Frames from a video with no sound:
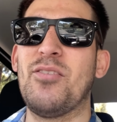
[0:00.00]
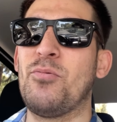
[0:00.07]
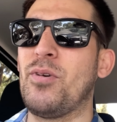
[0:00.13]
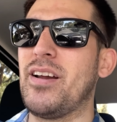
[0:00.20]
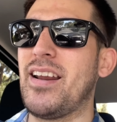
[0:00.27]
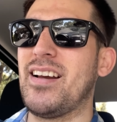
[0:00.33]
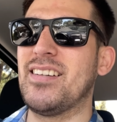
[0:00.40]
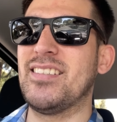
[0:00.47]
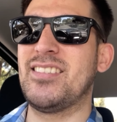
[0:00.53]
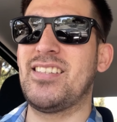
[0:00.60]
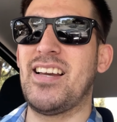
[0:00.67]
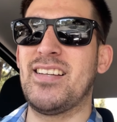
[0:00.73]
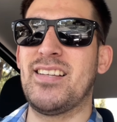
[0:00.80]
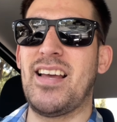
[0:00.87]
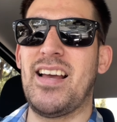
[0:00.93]
what else
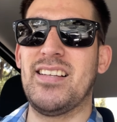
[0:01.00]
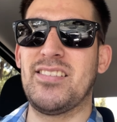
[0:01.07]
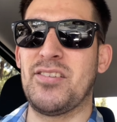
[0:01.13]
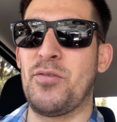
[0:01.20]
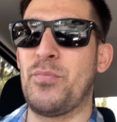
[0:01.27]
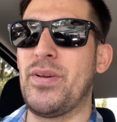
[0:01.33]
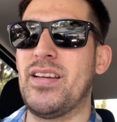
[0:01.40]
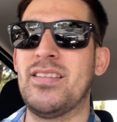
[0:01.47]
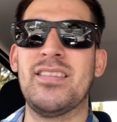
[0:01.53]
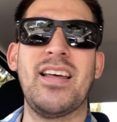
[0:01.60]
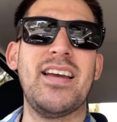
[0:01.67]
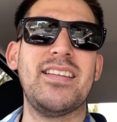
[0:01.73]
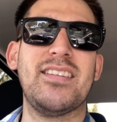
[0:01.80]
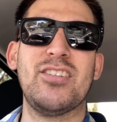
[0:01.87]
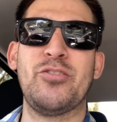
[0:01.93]
has, has there been?
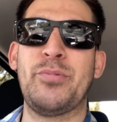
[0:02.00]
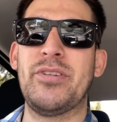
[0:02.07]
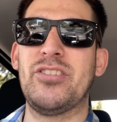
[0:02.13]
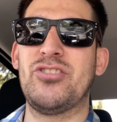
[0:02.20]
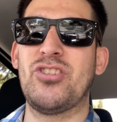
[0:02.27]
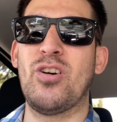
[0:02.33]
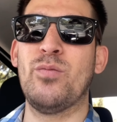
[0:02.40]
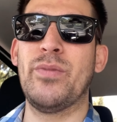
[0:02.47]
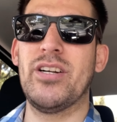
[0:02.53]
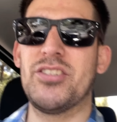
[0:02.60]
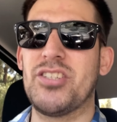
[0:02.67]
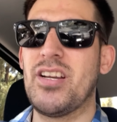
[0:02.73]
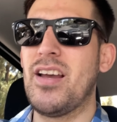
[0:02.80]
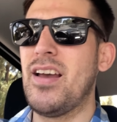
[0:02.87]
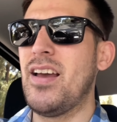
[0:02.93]
Like there's been so much
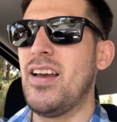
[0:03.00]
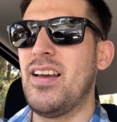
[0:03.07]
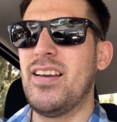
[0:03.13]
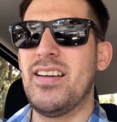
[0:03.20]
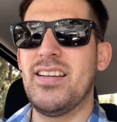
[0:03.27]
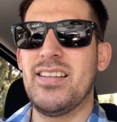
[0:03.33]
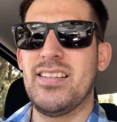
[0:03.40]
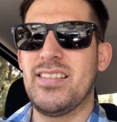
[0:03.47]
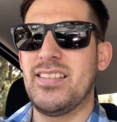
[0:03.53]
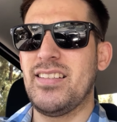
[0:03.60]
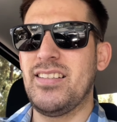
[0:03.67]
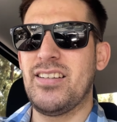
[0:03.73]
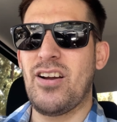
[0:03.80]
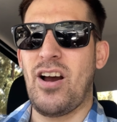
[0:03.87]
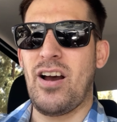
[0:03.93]

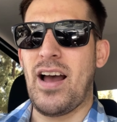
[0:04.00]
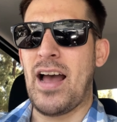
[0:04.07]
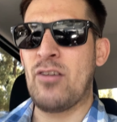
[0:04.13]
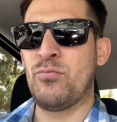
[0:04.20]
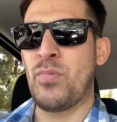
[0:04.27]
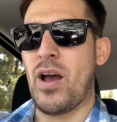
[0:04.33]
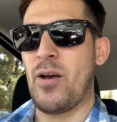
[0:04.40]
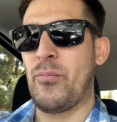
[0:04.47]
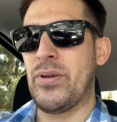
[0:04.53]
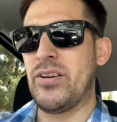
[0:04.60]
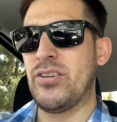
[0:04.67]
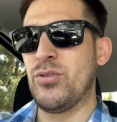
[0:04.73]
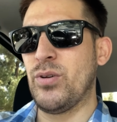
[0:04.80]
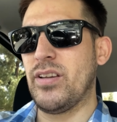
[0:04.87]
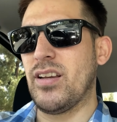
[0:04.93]
you know, I've, I've been
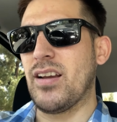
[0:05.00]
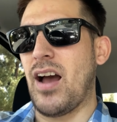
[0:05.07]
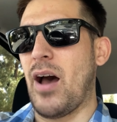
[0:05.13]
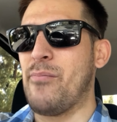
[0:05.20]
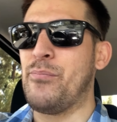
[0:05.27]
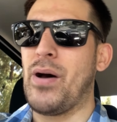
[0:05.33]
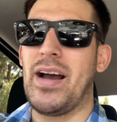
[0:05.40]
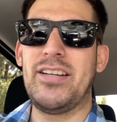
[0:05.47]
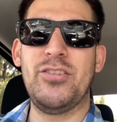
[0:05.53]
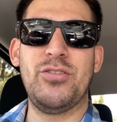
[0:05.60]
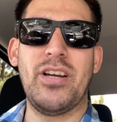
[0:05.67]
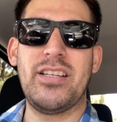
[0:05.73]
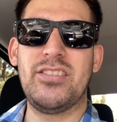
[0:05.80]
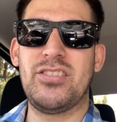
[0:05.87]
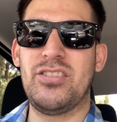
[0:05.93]
doing, uh, I, do,
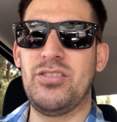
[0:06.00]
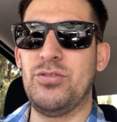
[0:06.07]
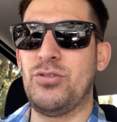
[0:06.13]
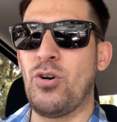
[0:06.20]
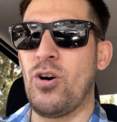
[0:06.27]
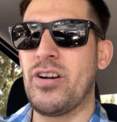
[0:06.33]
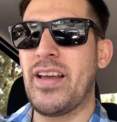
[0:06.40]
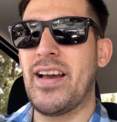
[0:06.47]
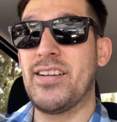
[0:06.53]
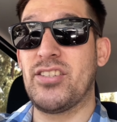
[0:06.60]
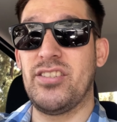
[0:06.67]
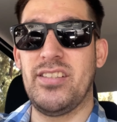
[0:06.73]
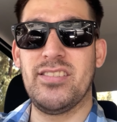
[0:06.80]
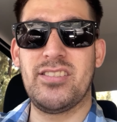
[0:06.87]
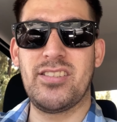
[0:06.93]
I used to do DoorDash
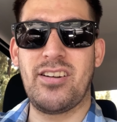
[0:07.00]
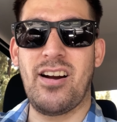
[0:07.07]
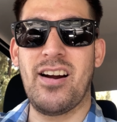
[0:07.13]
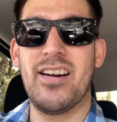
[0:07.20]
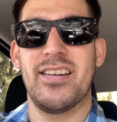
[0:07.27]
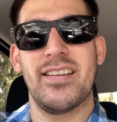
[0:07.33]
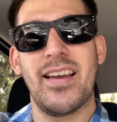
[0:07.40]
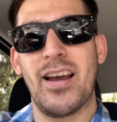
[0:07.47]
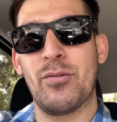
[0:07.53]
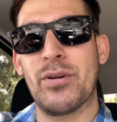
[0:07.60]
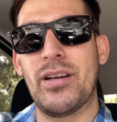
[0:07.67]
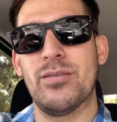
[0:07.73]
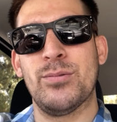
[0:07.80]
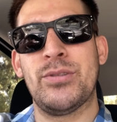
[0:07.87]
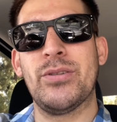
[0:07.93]
and Instacart. Yeah, when
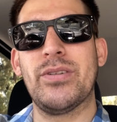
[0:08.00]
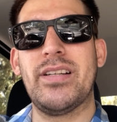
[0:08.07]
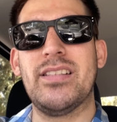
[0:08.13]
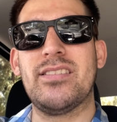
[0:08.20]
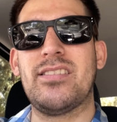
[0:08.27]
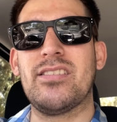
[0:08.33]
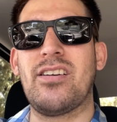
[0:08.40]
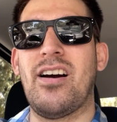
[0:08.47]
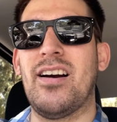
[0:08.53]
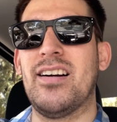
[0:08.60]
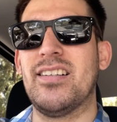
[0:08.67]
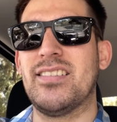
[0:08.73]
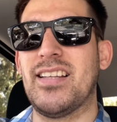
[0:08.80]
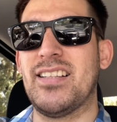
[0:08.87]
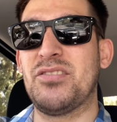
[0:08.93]
I was doing
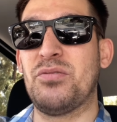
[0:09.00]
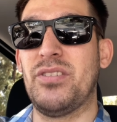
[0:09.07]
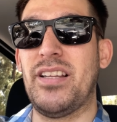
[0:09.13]
Instacart, that's when